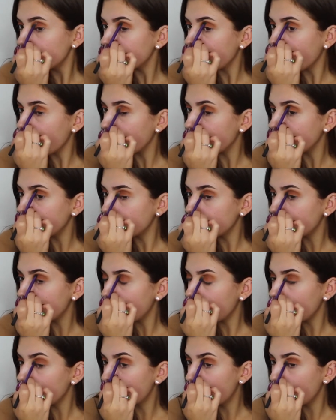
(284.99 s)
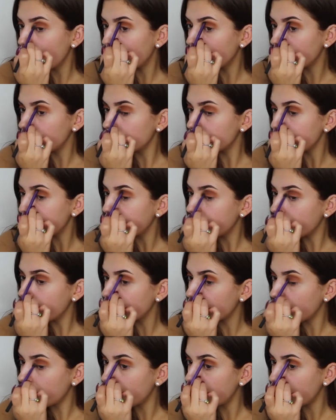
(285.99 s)
together into the inner corner to make it
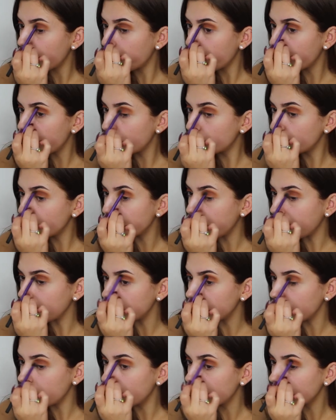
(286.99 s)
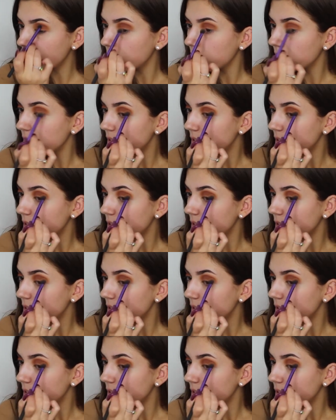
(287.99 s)
look a little bit more dramatic.